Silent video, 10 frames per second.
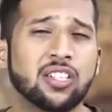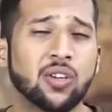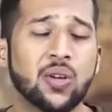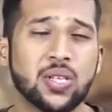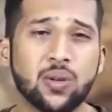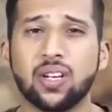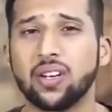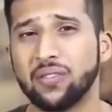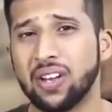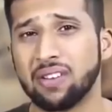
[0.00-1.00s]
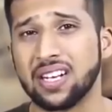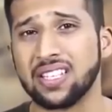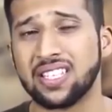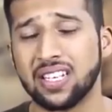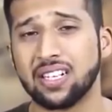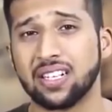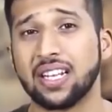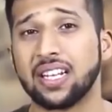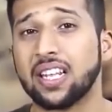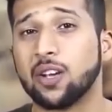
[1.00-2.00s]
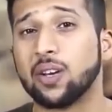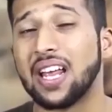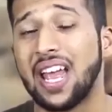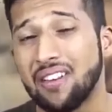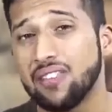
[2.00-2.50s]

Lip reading: John Newland never considered that there could